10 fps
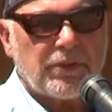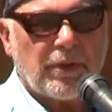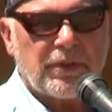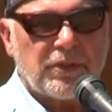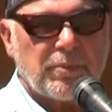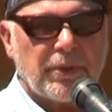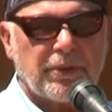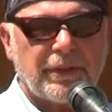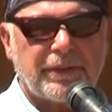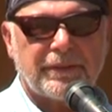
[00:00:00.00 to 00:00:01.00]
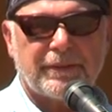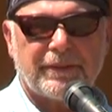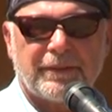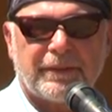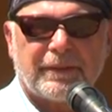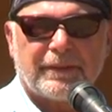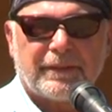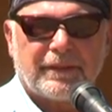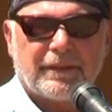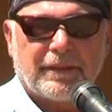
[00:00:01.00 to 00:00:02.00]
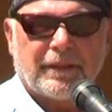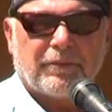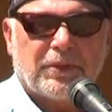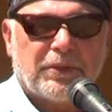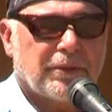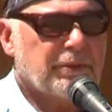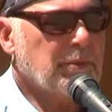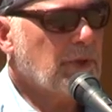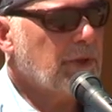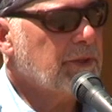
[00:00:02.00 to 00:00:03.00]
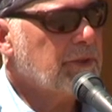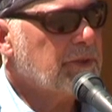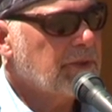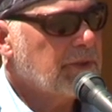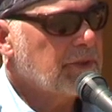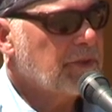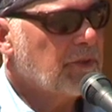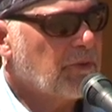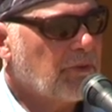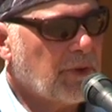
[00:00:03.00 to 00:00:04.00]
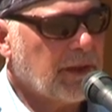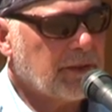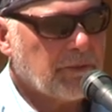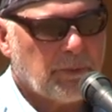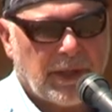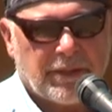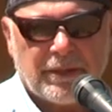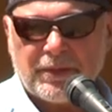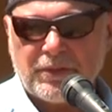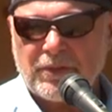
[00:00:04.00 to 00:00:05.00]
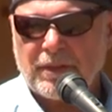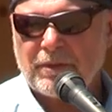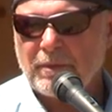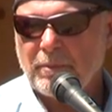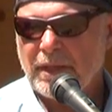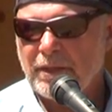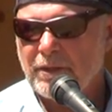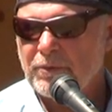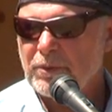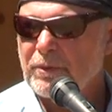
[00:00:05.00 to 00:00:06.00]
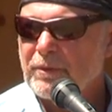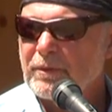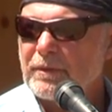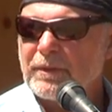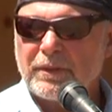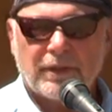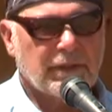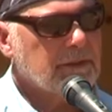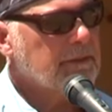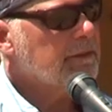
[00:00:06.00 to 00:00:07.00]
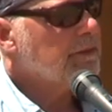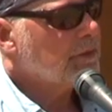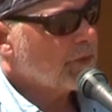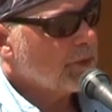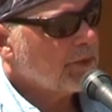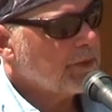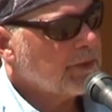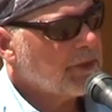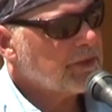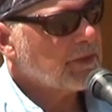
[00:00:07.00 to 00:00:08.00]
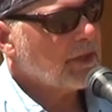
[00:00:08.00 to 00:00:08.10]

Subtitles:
we saw the spirit of a dear departed friend of Brenda's and many of you circle in the